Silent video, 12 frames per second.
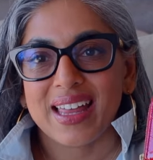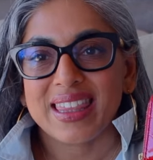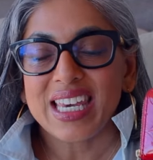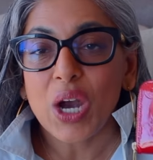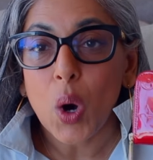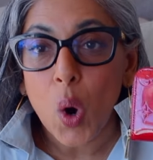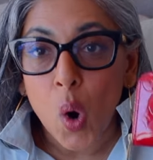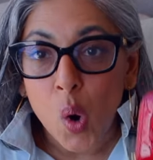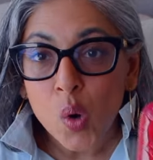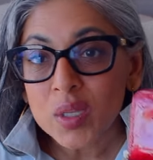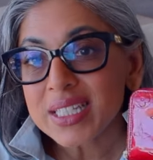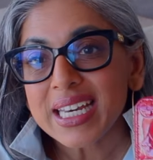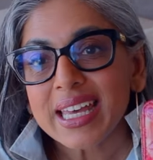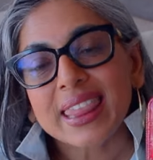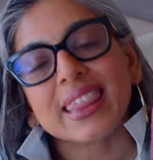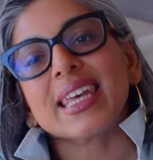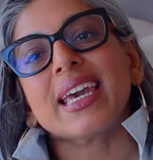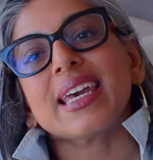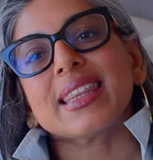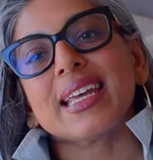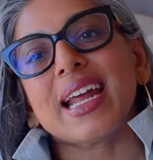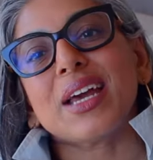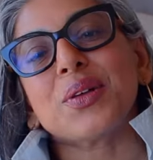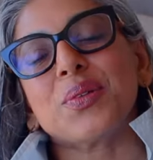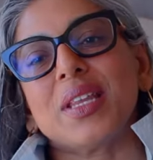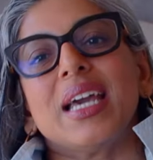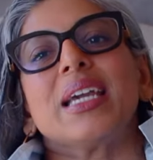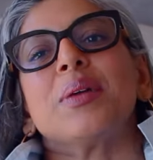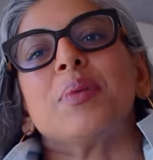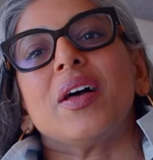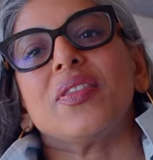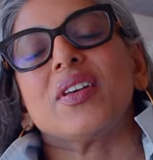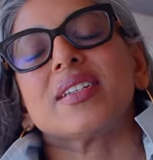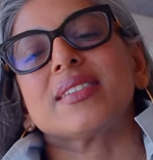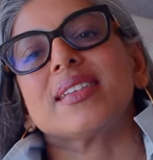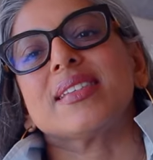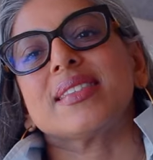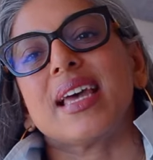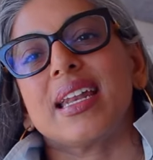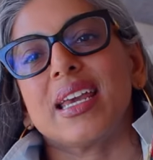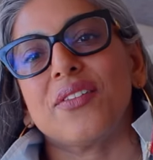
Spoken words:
The only thing that I don't like about this is that